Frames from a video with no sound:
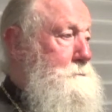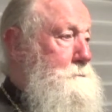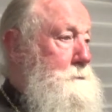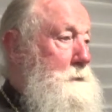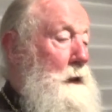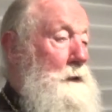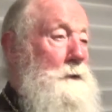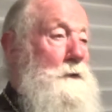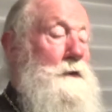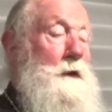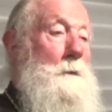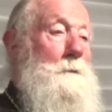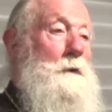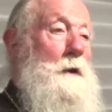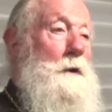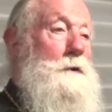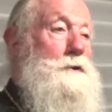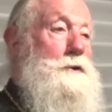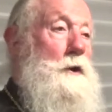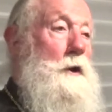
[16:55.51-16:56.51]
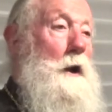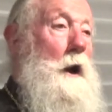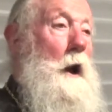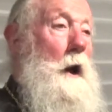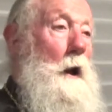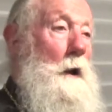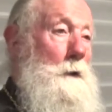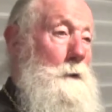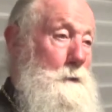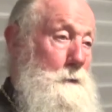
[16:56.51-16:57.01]
And sometimes you
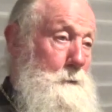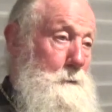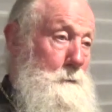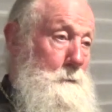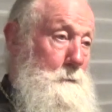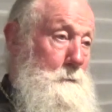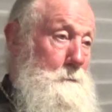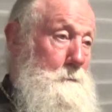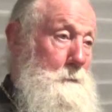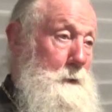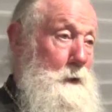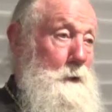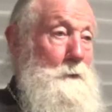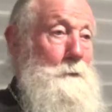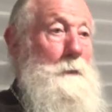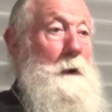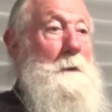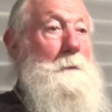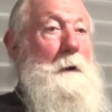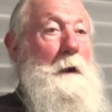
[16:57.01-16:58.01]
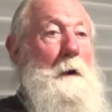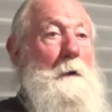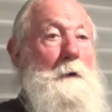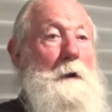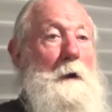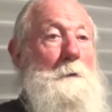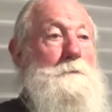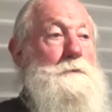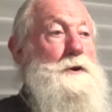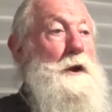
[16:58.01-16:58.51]
can't, because people
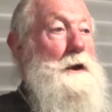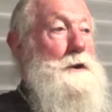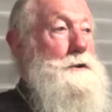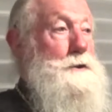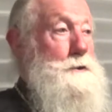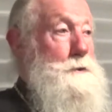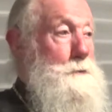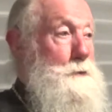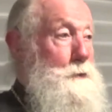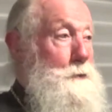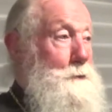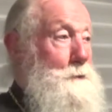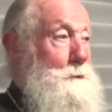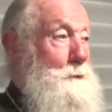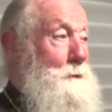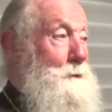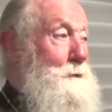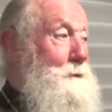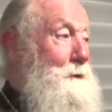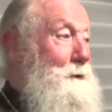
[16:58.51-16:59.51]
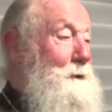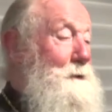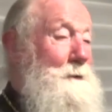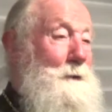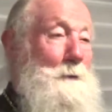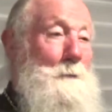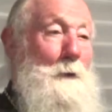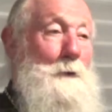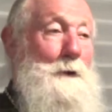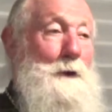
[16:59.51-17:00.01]
are objectionable.
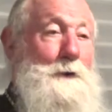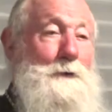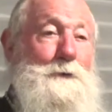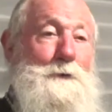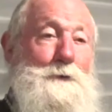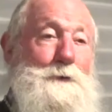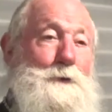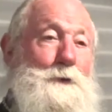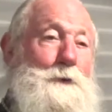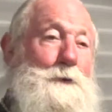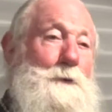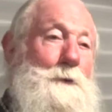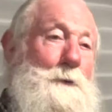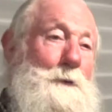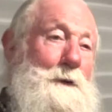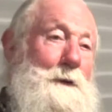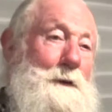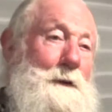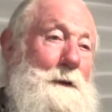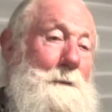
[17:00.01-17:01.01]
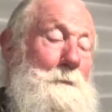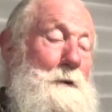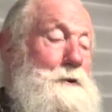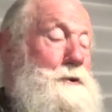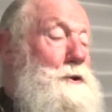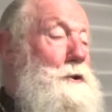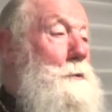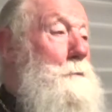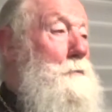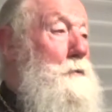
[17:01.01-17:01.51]
They won't listen to you.
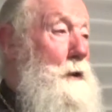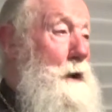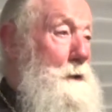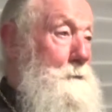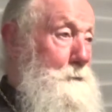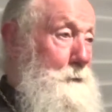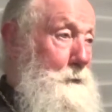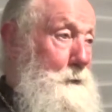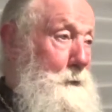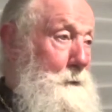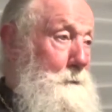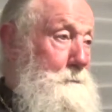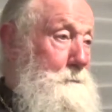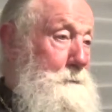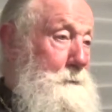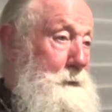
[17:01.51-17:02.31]
But you can pray for them.